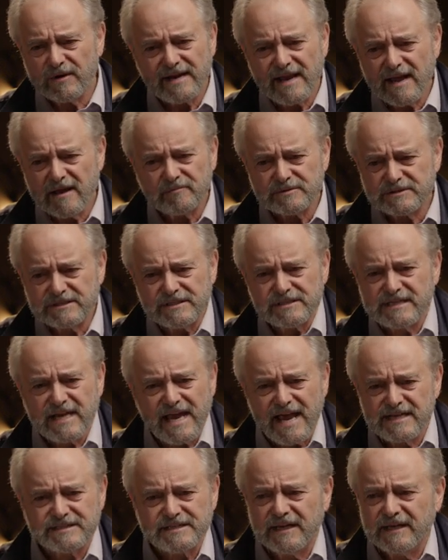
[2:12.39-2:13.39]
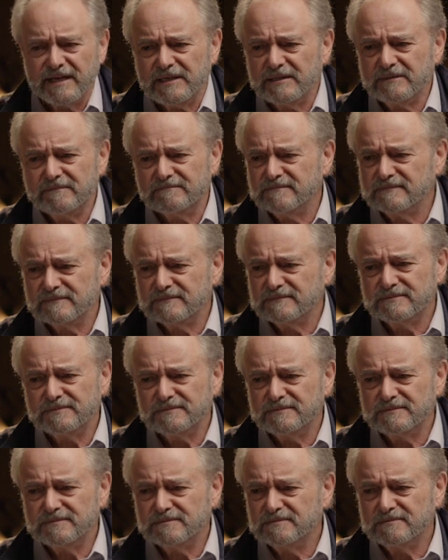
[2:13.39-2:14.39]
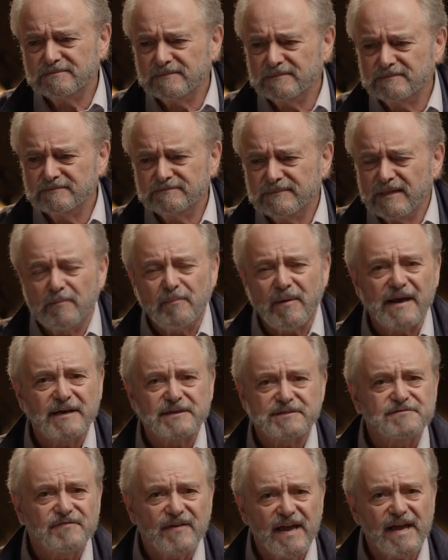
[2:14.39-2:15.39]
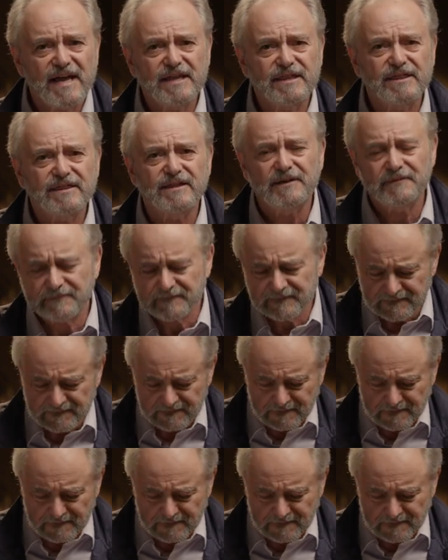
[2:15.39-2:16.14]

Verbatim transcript: and I was just asking him about his faith, and